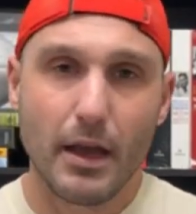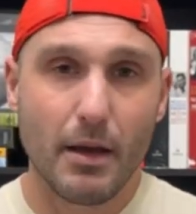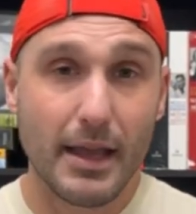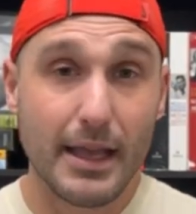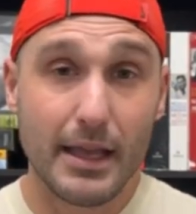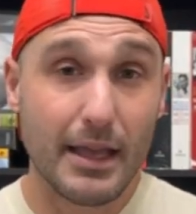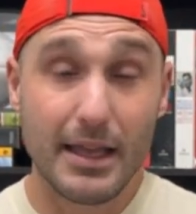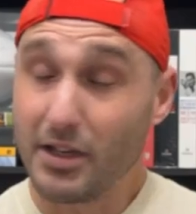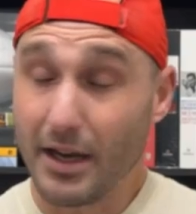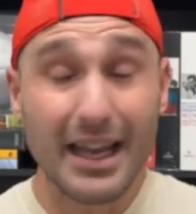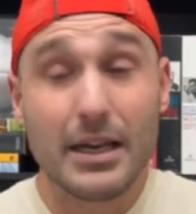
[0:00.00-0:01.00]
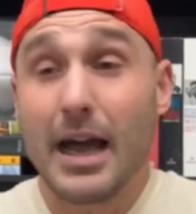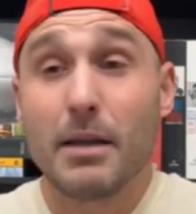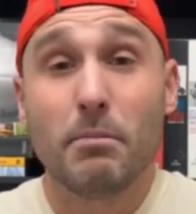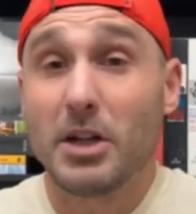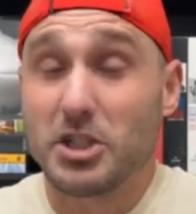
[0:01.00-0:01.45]
he again,
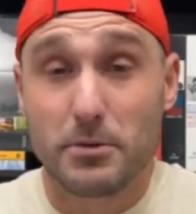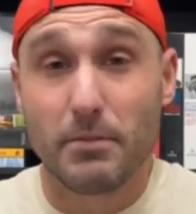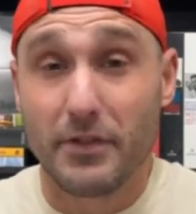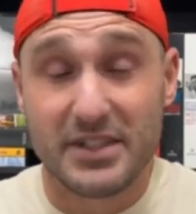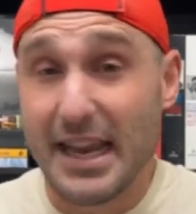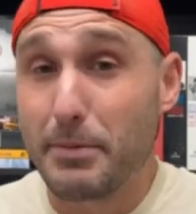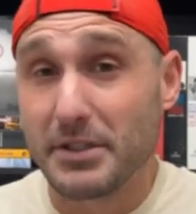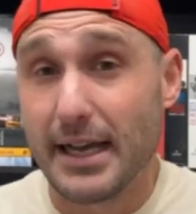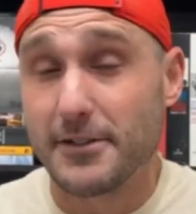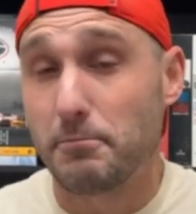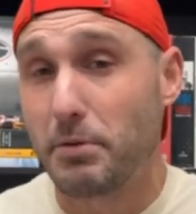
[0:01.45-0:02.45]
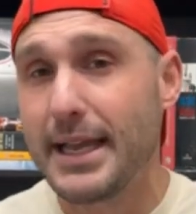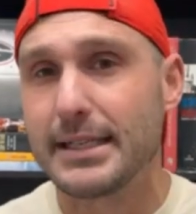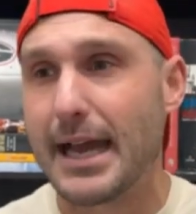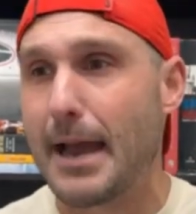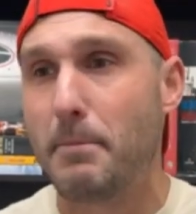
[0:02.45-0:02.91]
not much of a sample size of
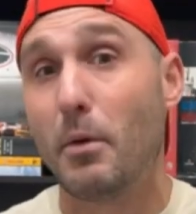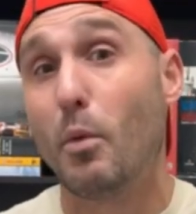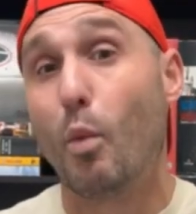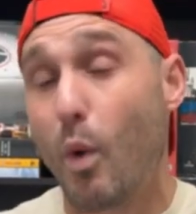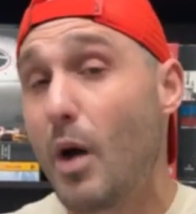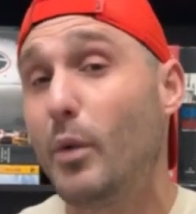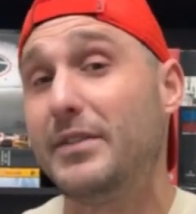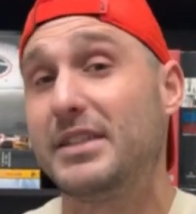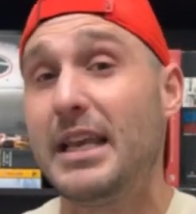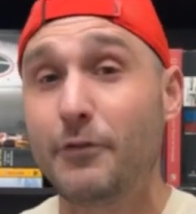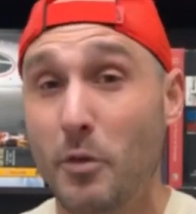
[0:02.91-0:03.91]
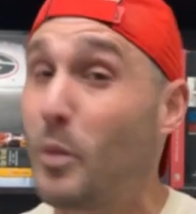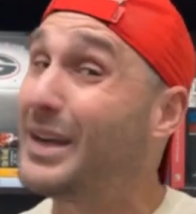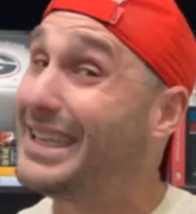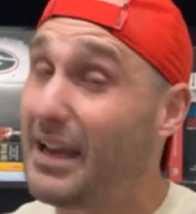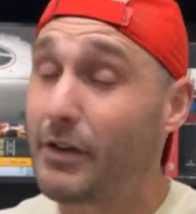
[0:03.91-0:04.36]
playing time, but what we've seen from him
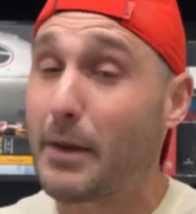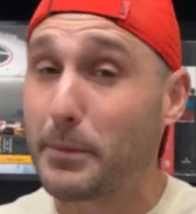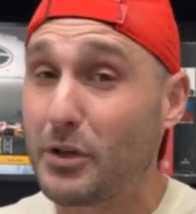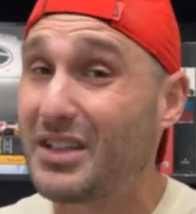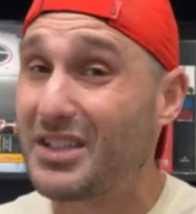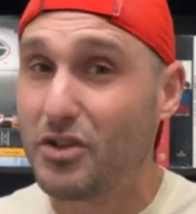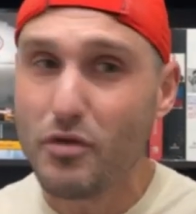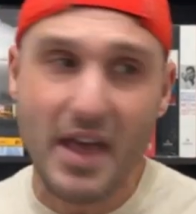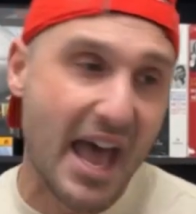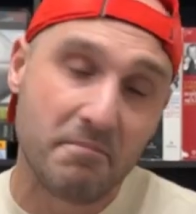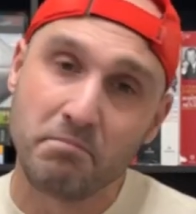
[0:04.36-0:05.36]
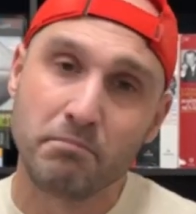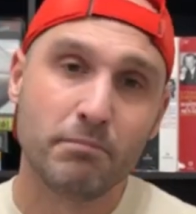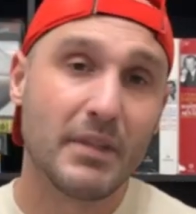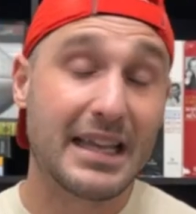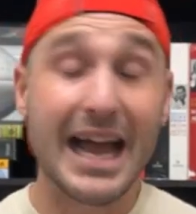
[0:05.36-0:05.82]
when given opportunities to do that,
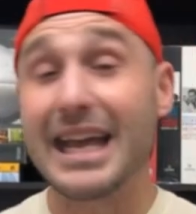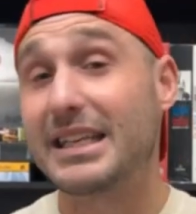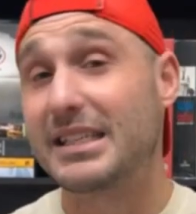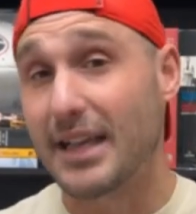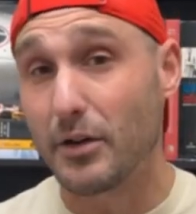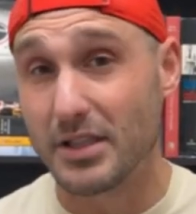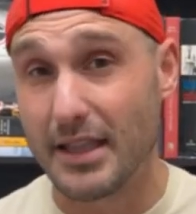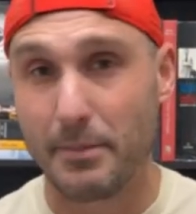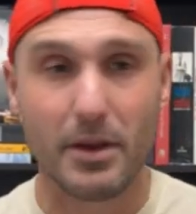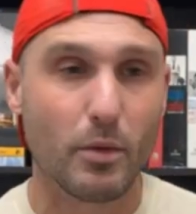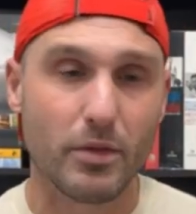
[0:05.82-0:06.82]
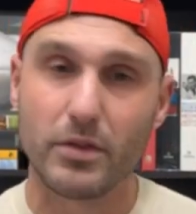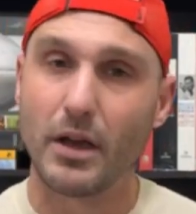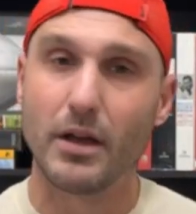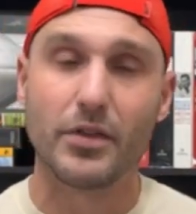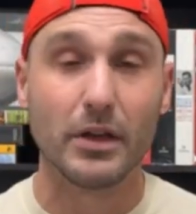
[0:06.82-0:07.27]
the guy excels at that. I mean,
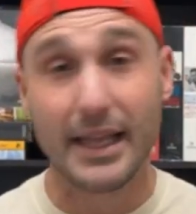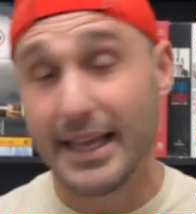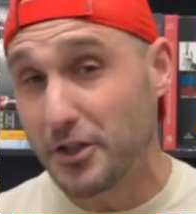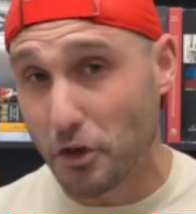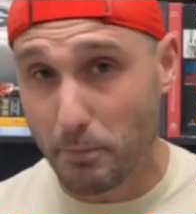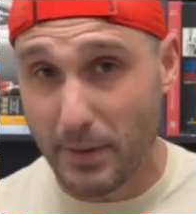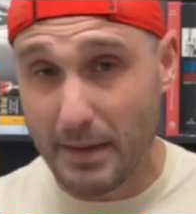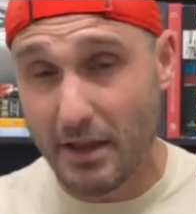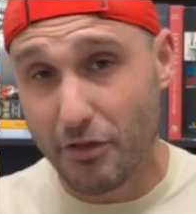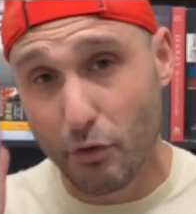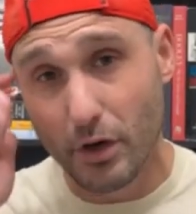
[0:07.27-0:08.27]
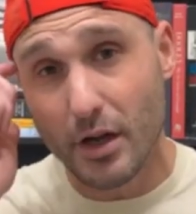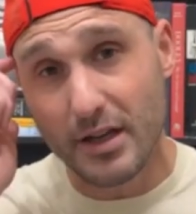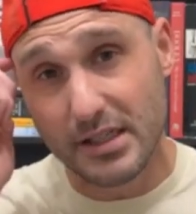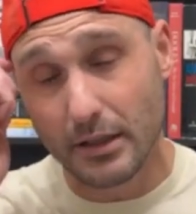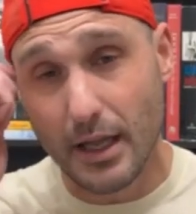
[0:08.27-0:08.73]
the laser beam he threw to
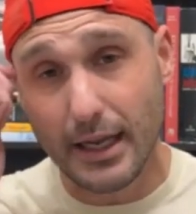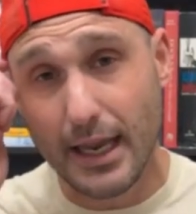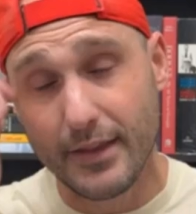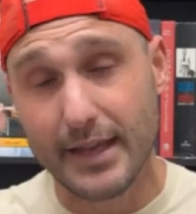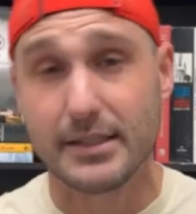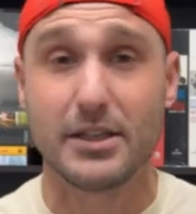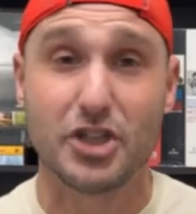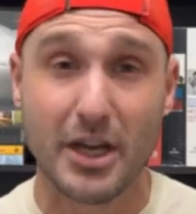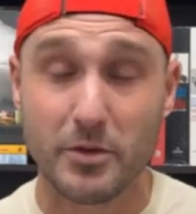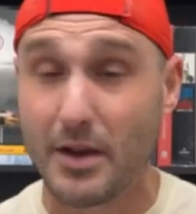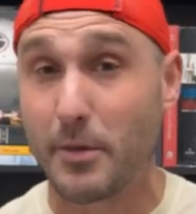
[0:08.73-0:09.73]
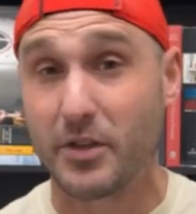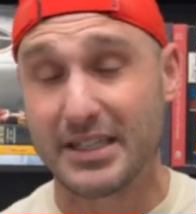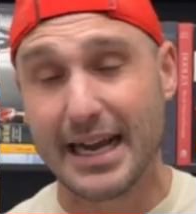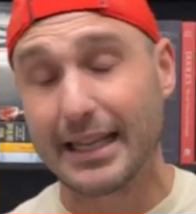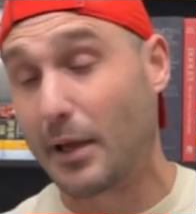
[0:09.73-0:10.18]
Lawson Lucky in the SEC championship game on the
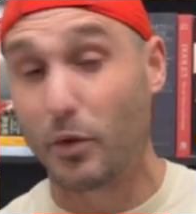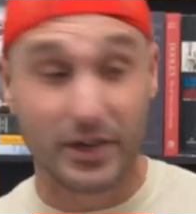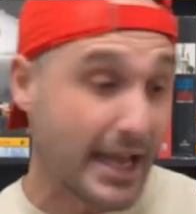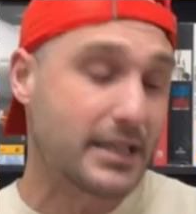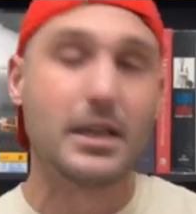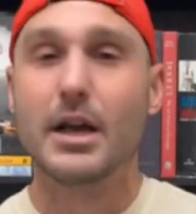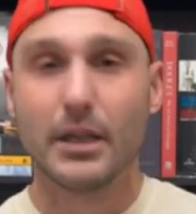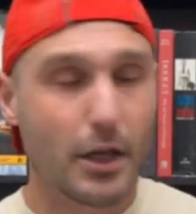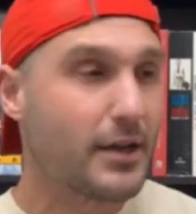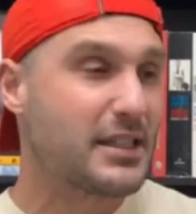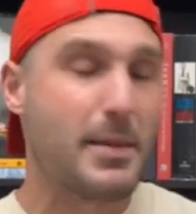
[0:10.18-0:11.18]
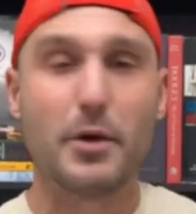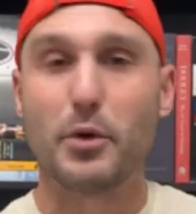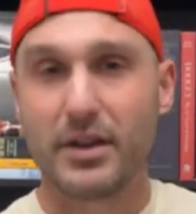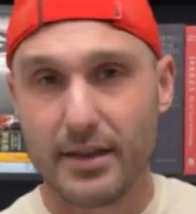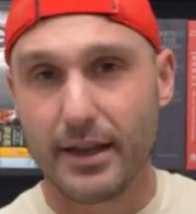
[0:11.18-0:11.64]
sideline where, yes, Lawson made a
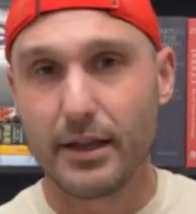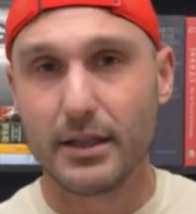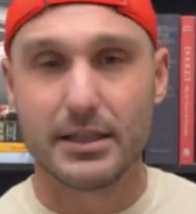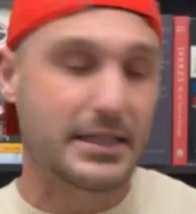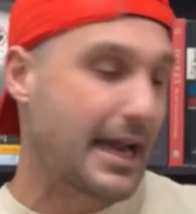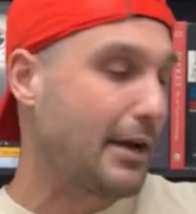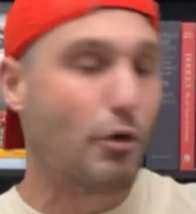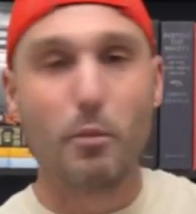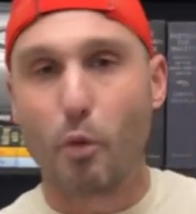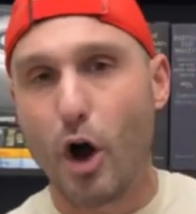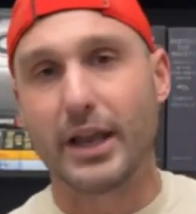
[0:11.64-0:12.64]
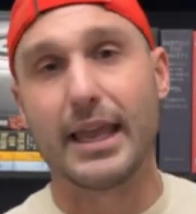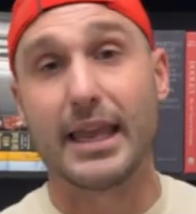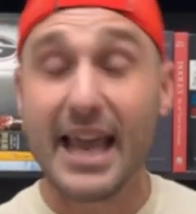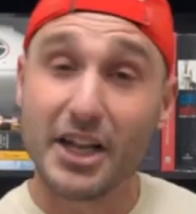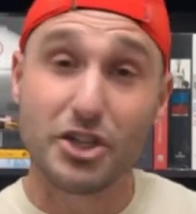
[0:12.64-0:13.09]
ridiculous tightrope walking
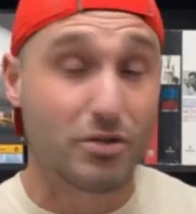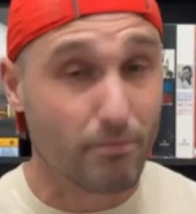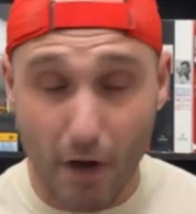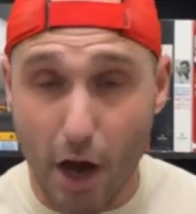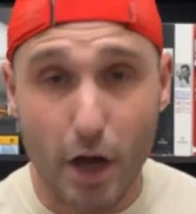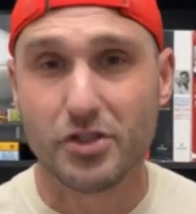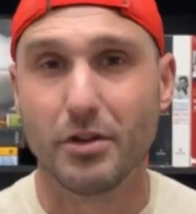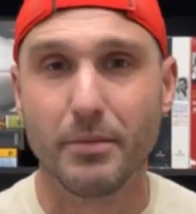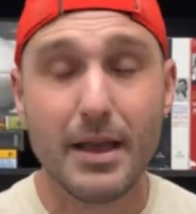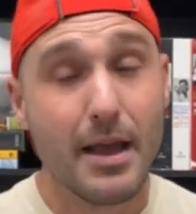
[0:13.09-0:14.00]
catch. Awesome.